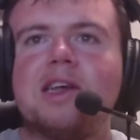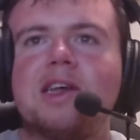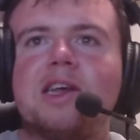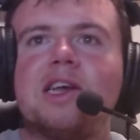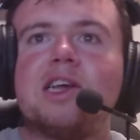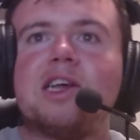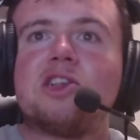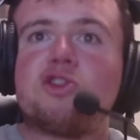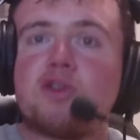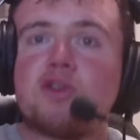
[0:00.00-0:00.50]

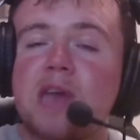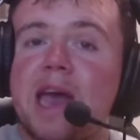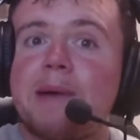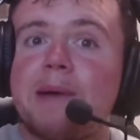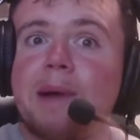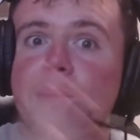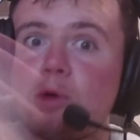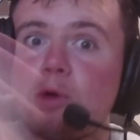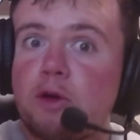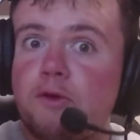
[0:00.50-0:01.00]
So yeah,
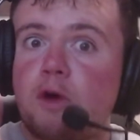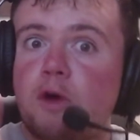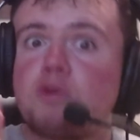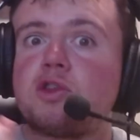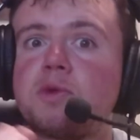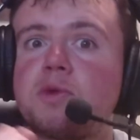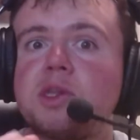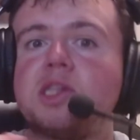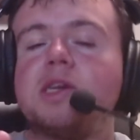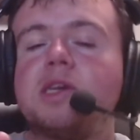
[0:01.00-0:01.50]
I'm looking forward
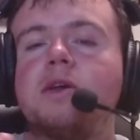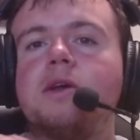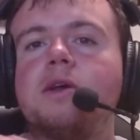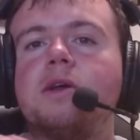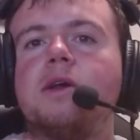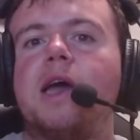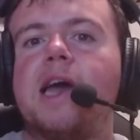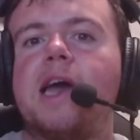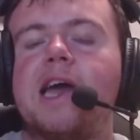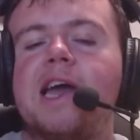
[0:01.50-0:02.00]
to it.
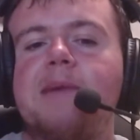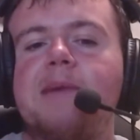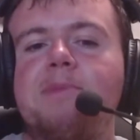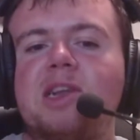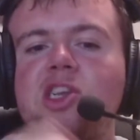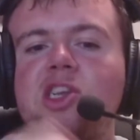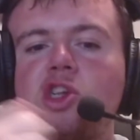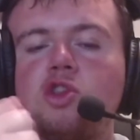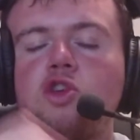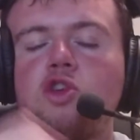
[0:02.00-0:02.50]
Um,
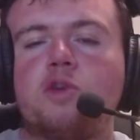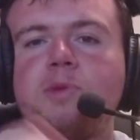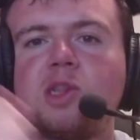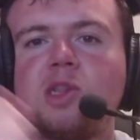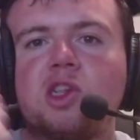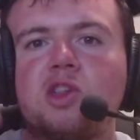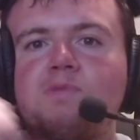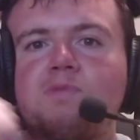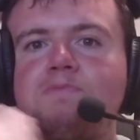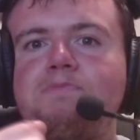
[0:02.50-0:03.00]
let's just hope
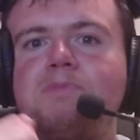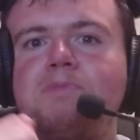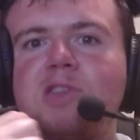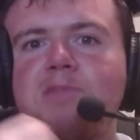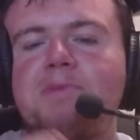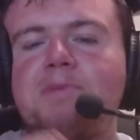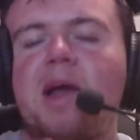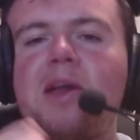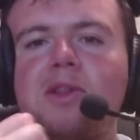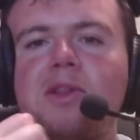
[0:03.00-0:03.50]
it's it's
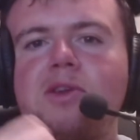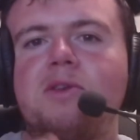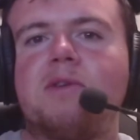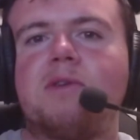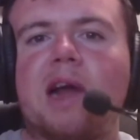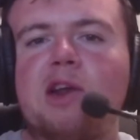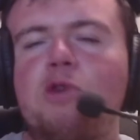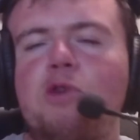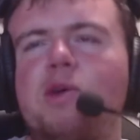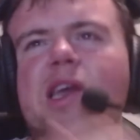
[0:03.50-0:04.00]
better than
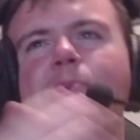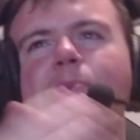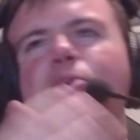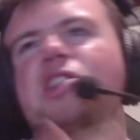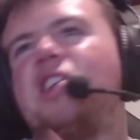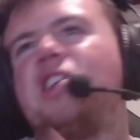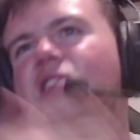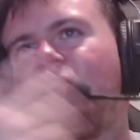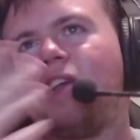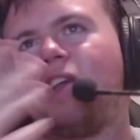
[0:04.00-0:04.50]
I know. I keep on
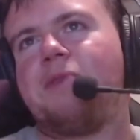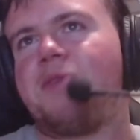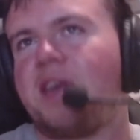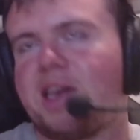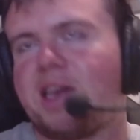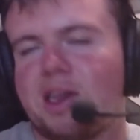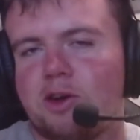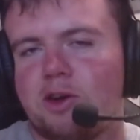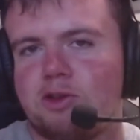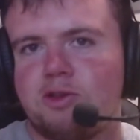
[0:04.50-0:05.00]
saying the same
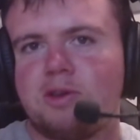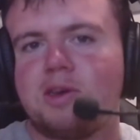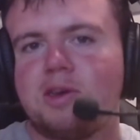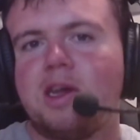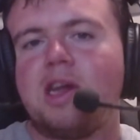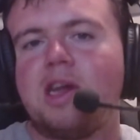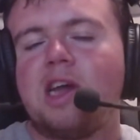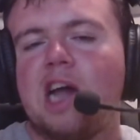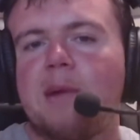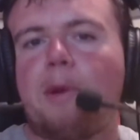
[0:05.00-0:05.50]
thing, you know,
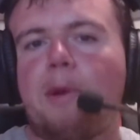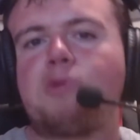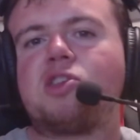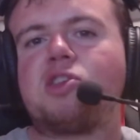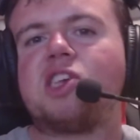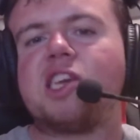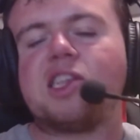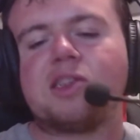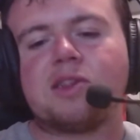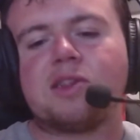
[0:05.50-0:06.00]
about
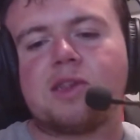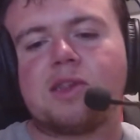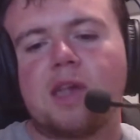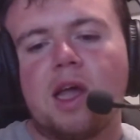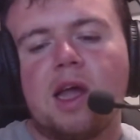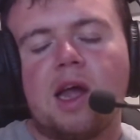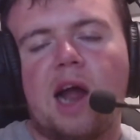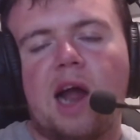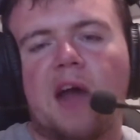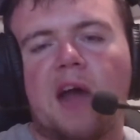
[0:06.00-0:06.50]
seasons.
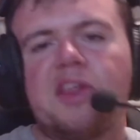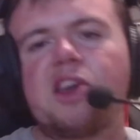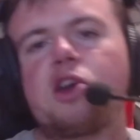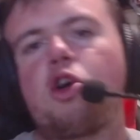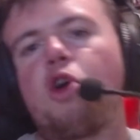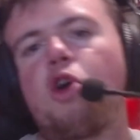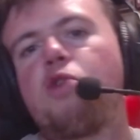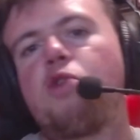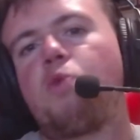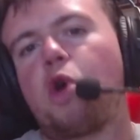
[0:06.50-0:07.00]
I think
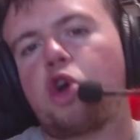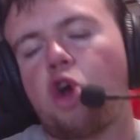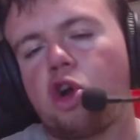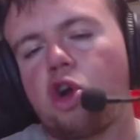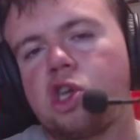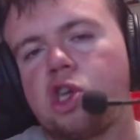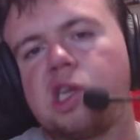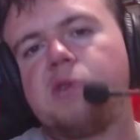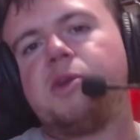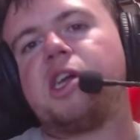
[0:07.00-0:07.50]
call it what Call
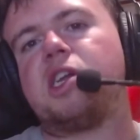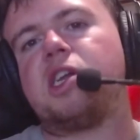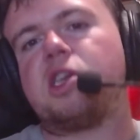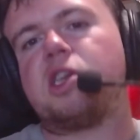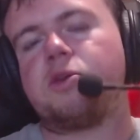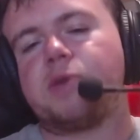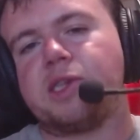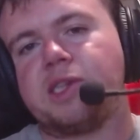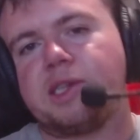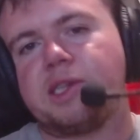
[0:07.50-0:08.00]
of Duty need to
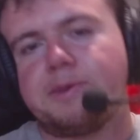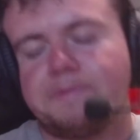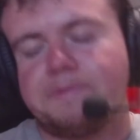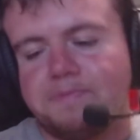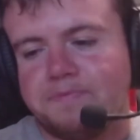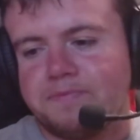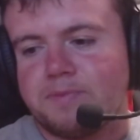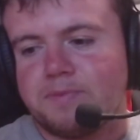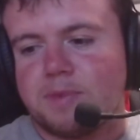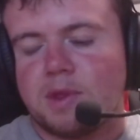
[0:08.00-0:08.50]
do is
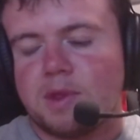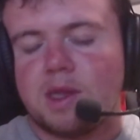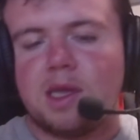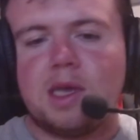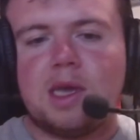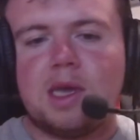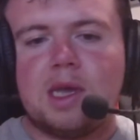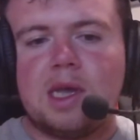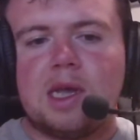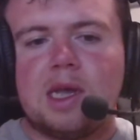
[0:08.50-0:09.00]

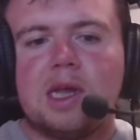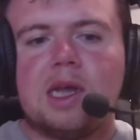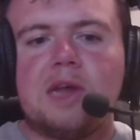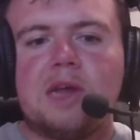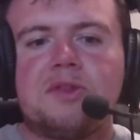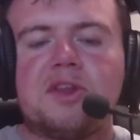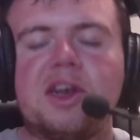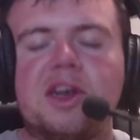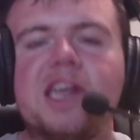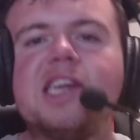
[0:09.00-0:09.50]

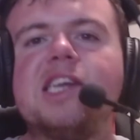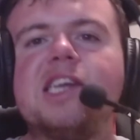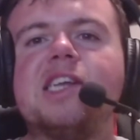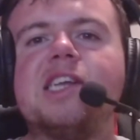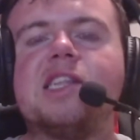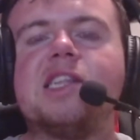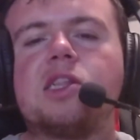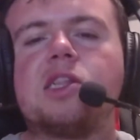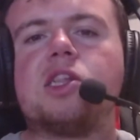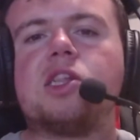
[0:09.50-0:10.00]
the
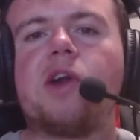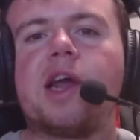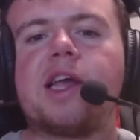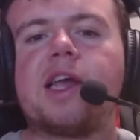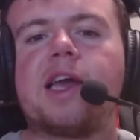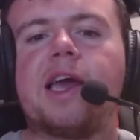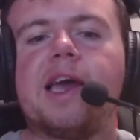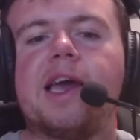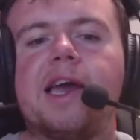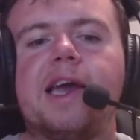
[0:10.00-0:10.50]
need to like
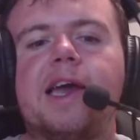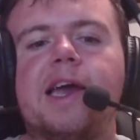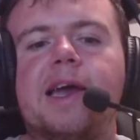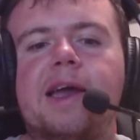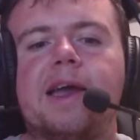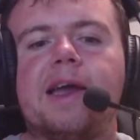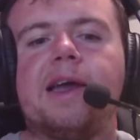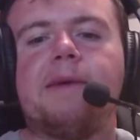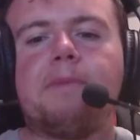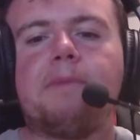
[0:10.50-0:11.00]

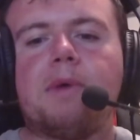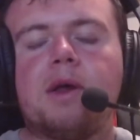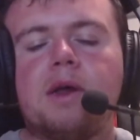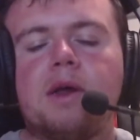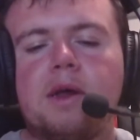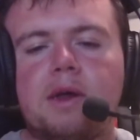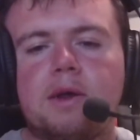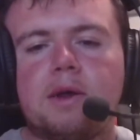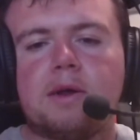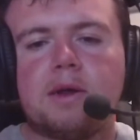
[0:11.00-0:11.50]
uh,
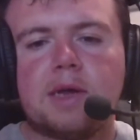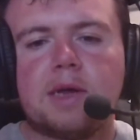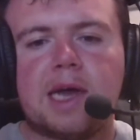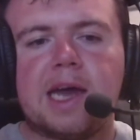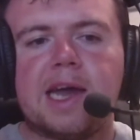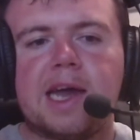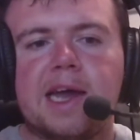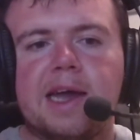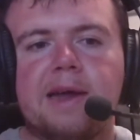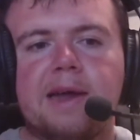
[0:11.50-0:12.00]

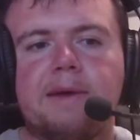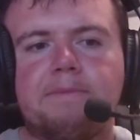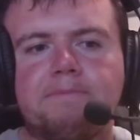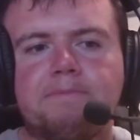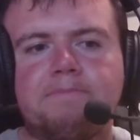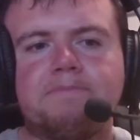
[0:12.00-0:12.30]
um,